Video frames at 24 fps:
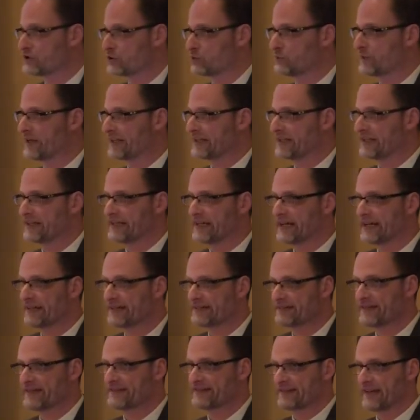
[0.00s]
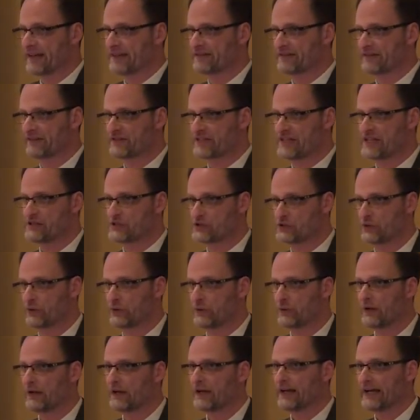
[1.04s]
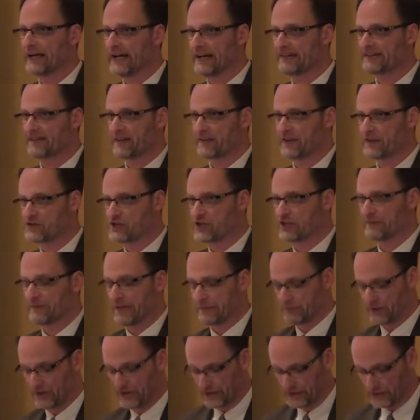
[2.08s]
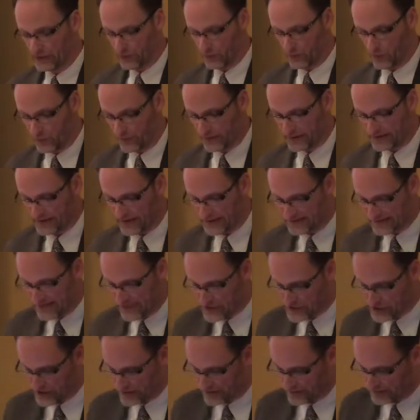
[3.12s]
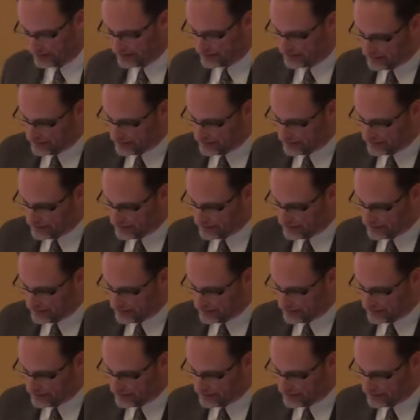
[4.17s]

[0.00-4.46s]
to recognize the Sons of Kintu as a legitimate political organization,